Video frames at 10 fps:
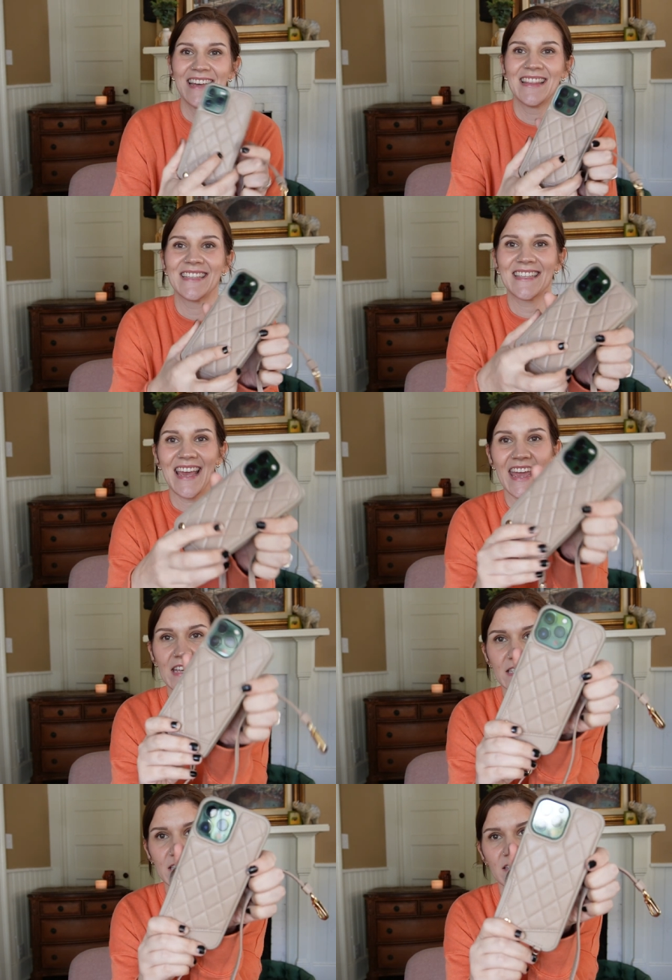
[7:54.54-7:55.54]
this
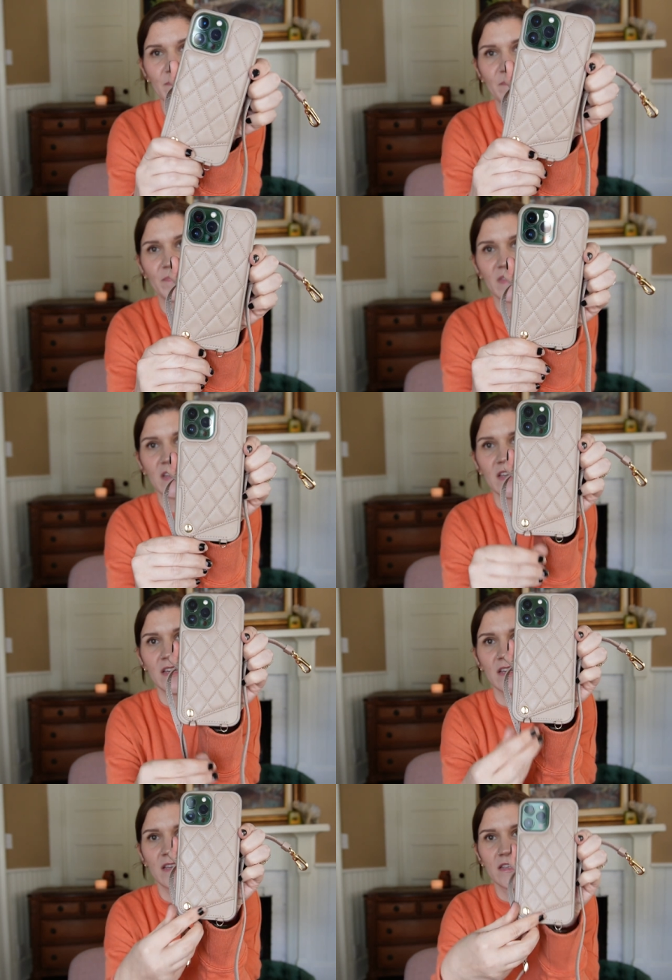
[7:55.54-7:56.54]
case.
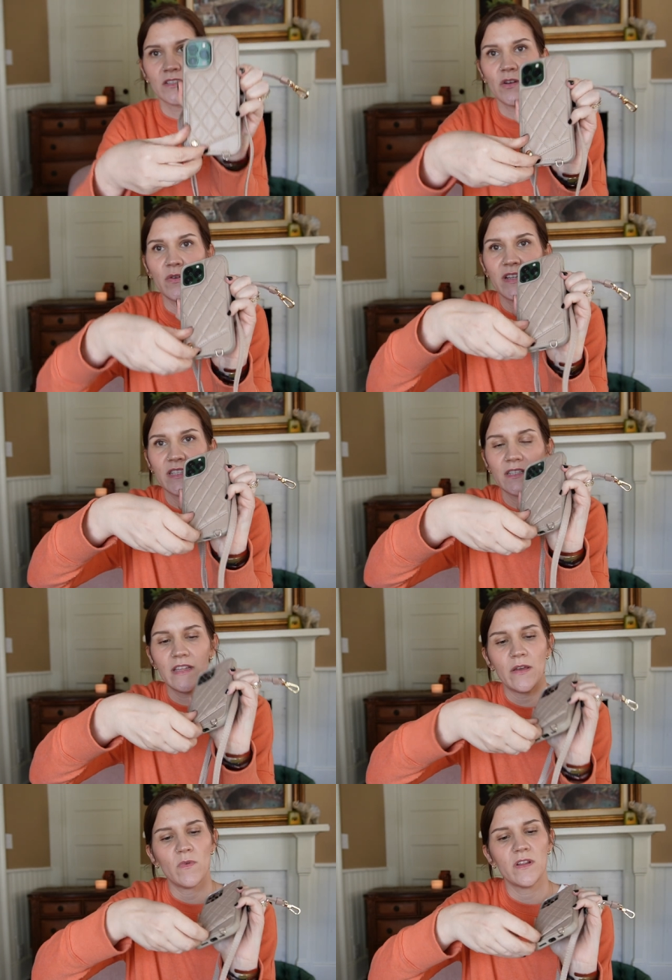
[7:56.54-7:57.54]
So it's
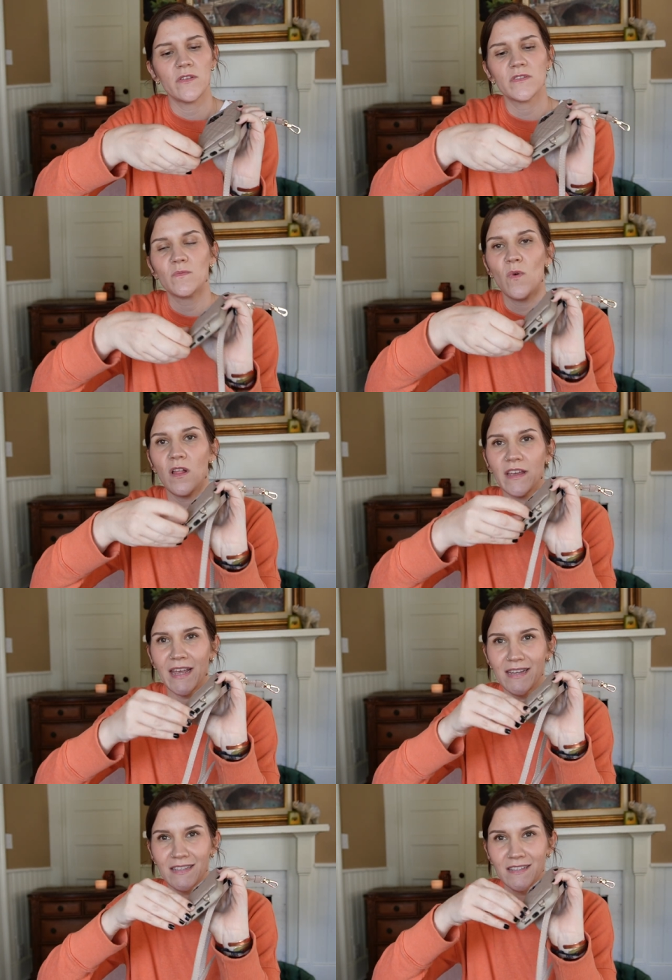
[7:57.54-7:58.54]
like one of those wallet
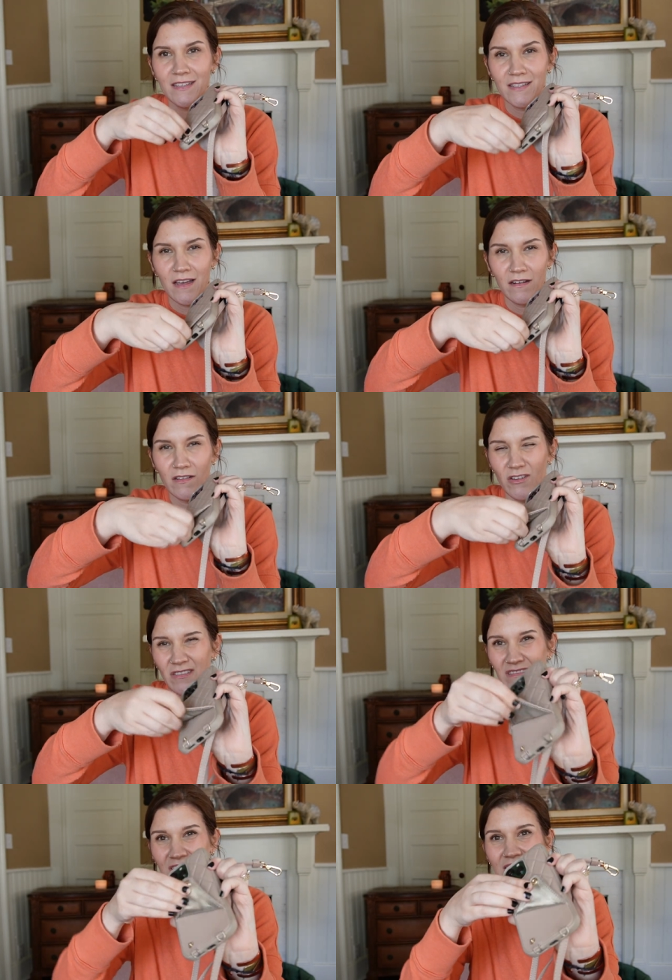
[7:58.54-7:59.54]
cases. It's got a
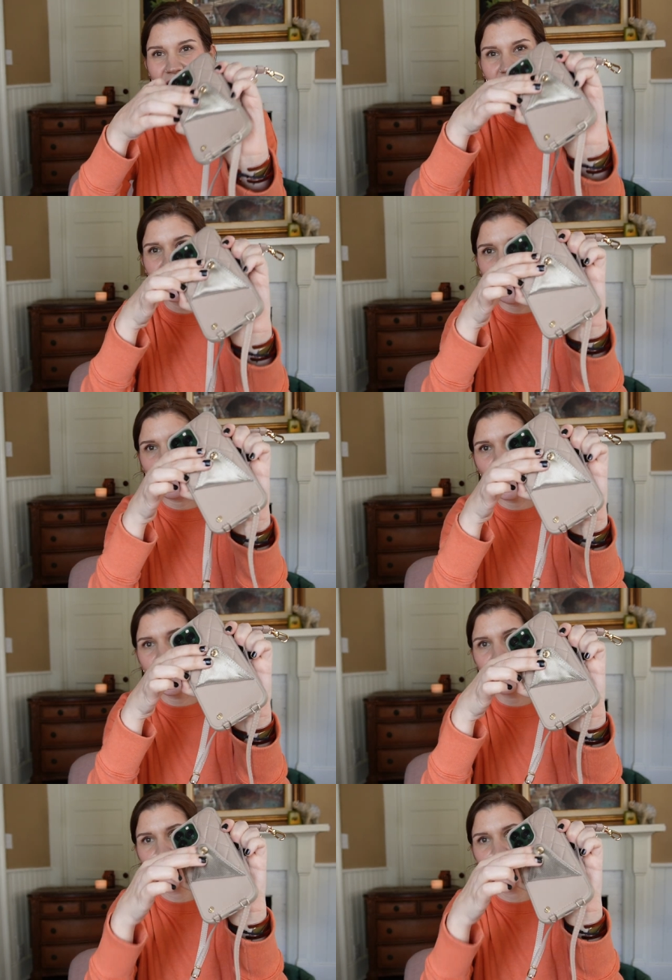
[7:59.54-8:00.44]
little snap on it